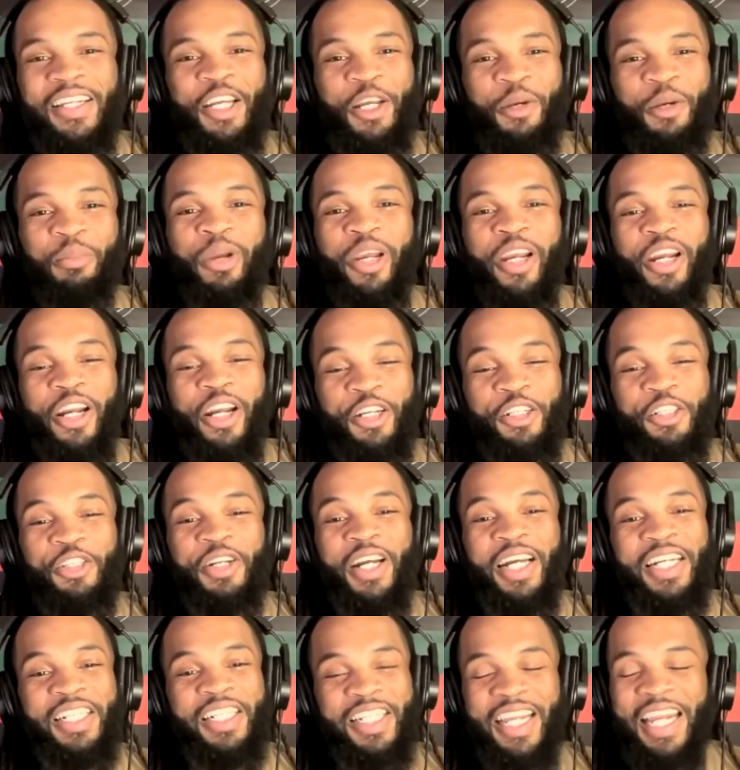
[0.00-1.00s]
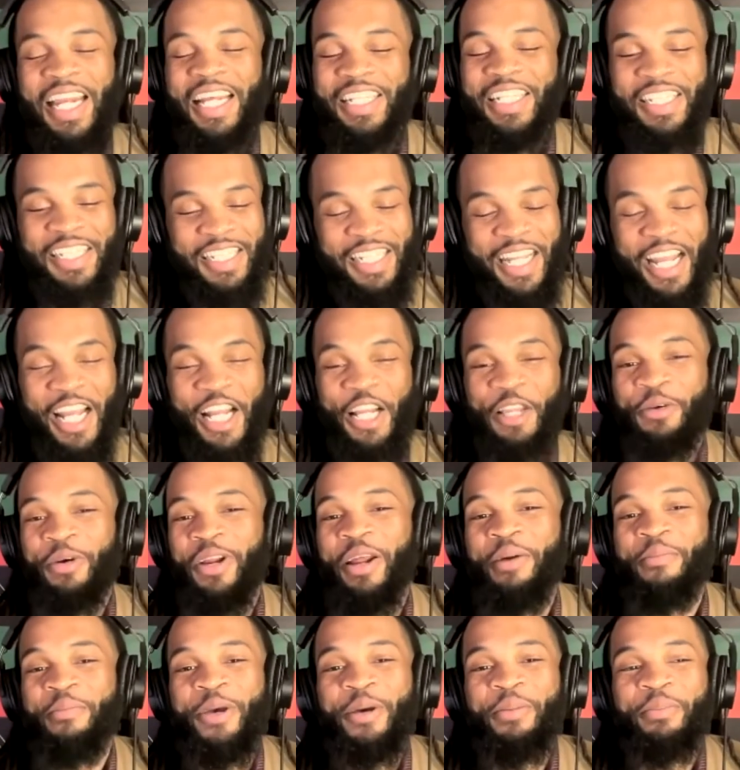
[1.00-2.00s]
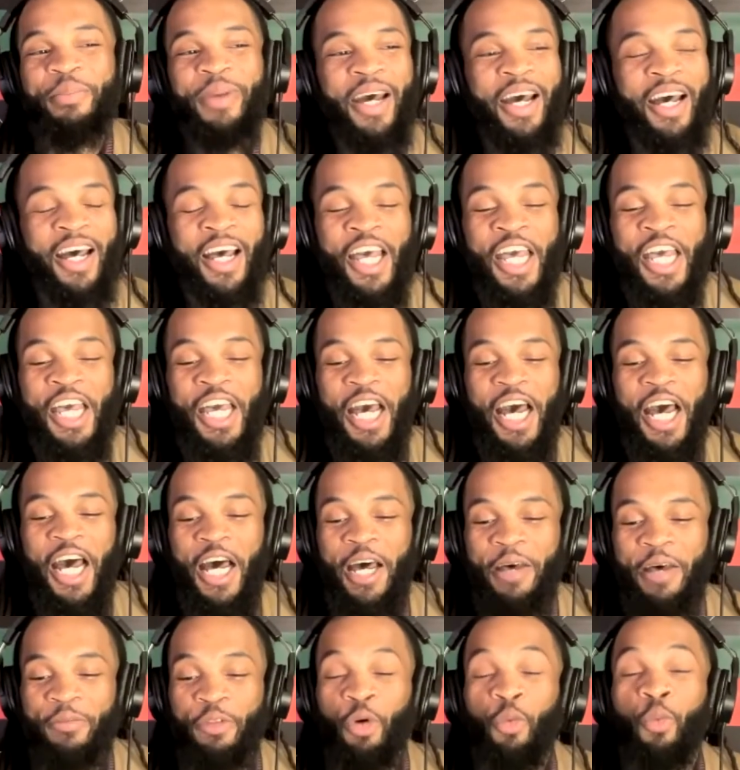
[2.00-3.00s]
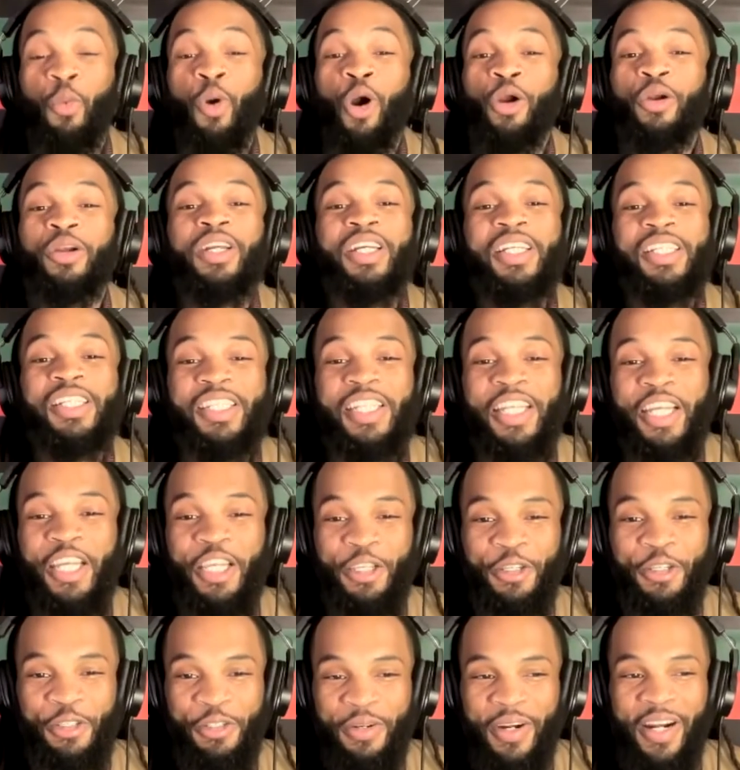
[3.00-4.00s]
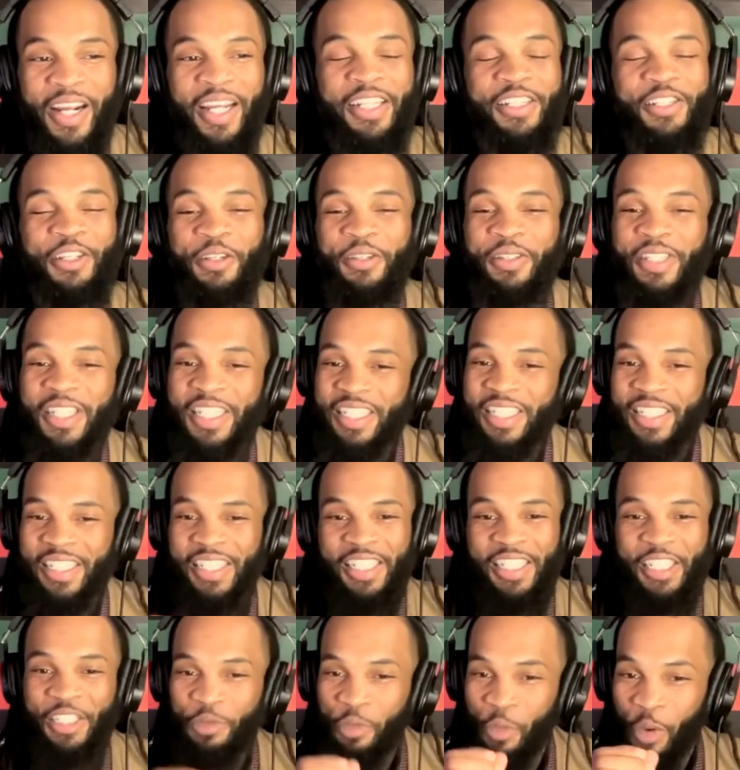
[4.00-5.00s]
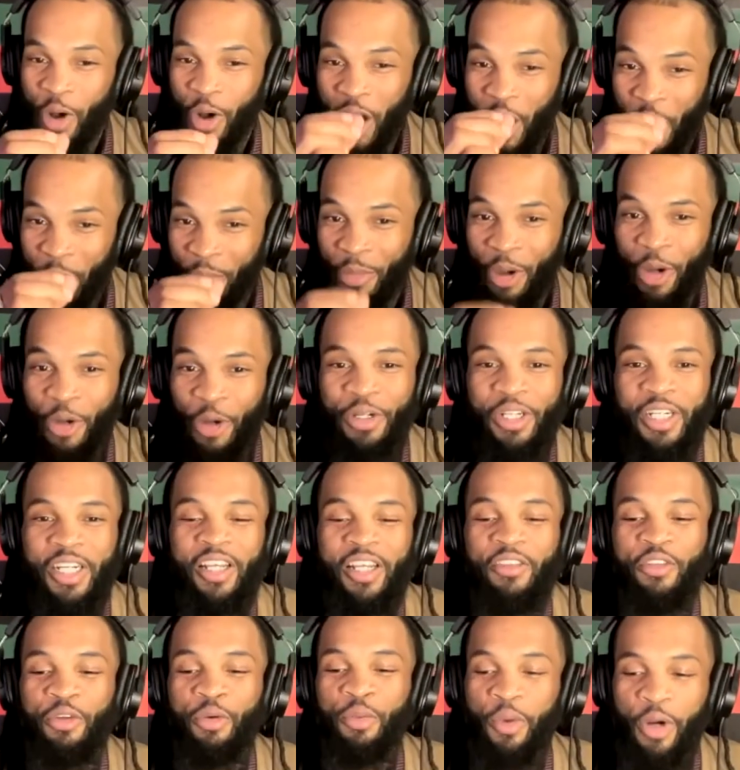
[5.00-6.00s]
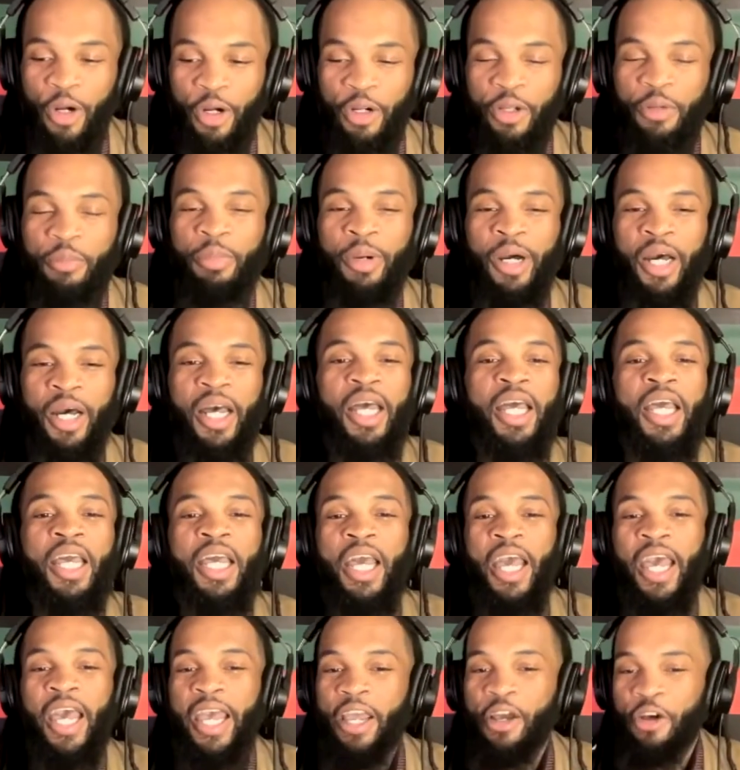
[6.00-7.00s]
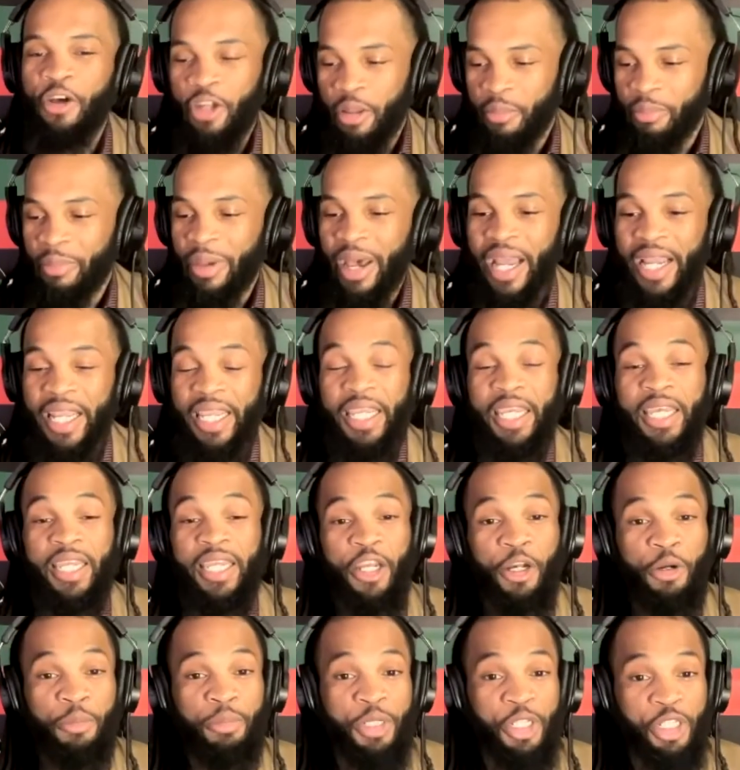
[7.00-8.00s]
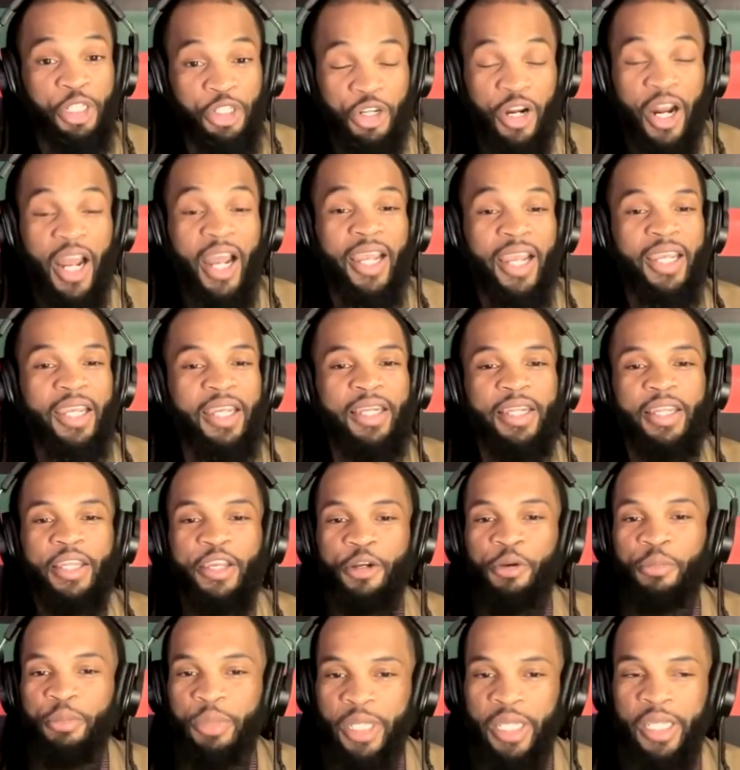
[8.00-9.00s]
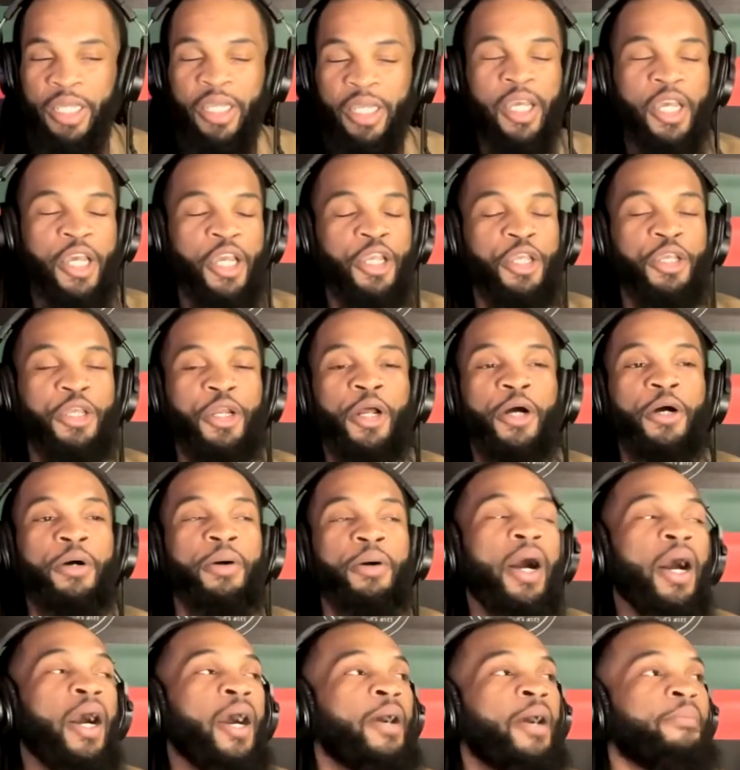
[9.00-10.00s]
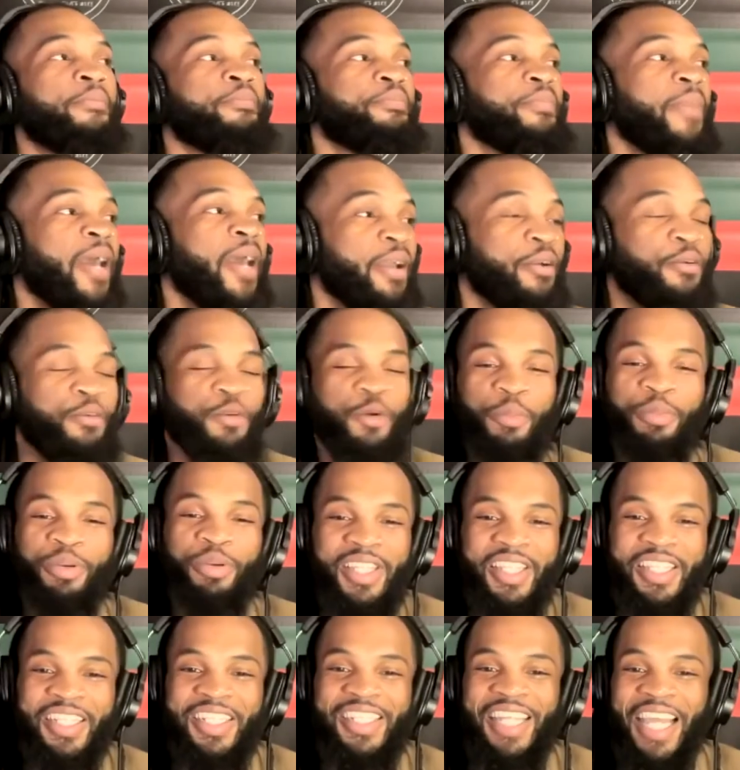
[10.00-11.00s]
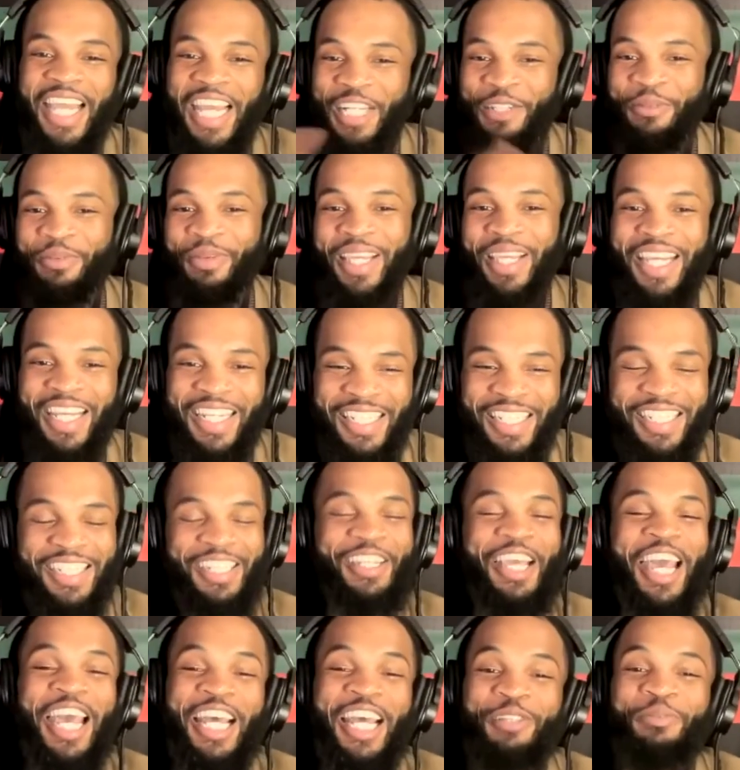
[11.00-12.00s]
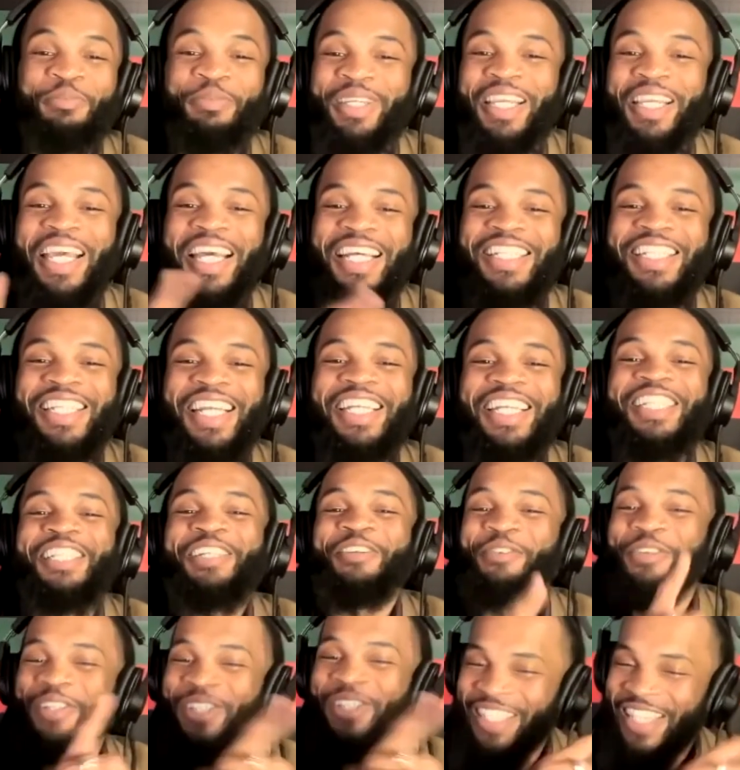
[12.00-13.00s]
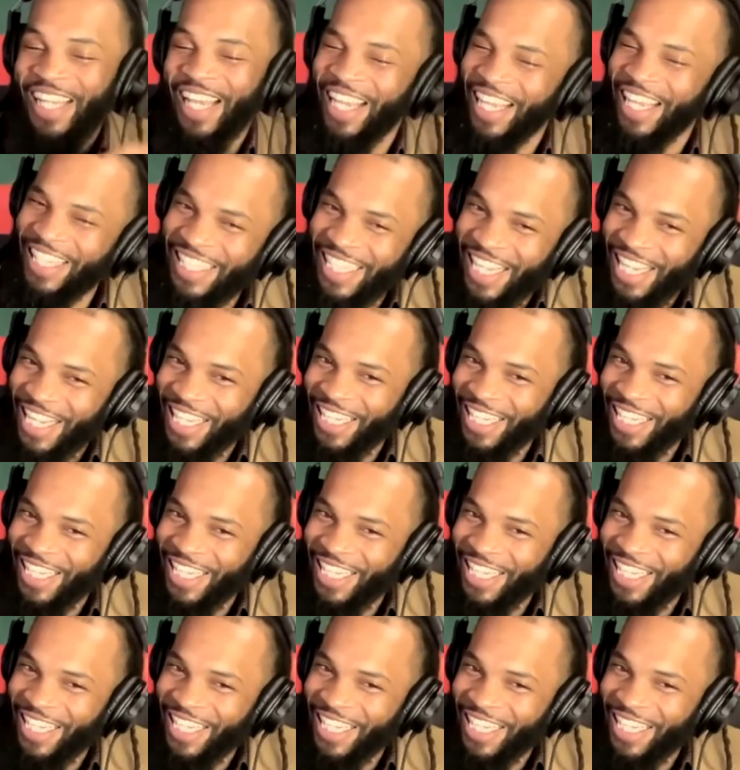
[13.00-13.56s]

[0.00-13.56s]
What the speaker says: Compare, contrast. And that's exactly what I meant by the work continues, right? So this is just one one component of the work. But hey, on the back end, they'll be tracking. They'll be, hey, we'll put this in SPSS, and we'll say, hey, take a